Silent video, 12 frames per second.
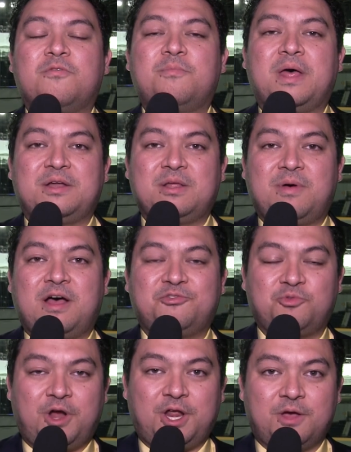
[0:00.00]
for Penalty
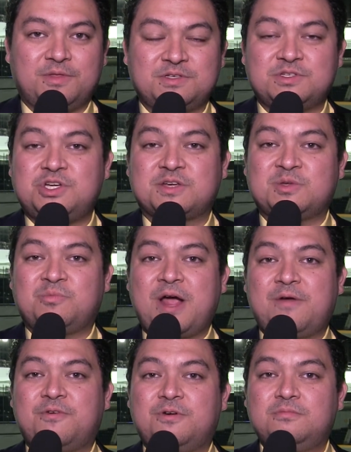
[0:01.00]
Box Radio. This is Justin
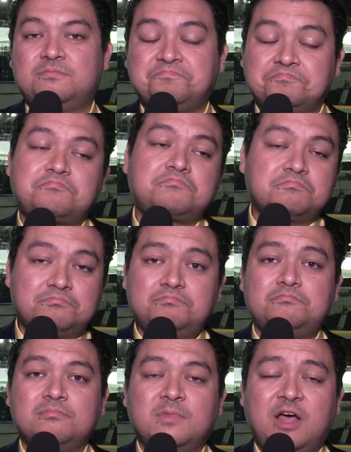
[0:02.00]
Bradford
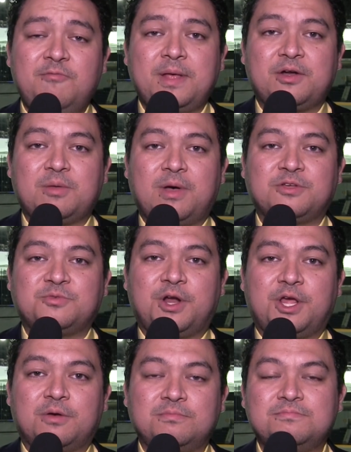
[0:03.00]
of Penalty Box
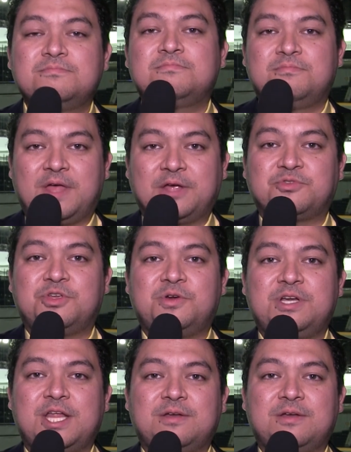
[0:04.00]
Radio. Thanks for tuning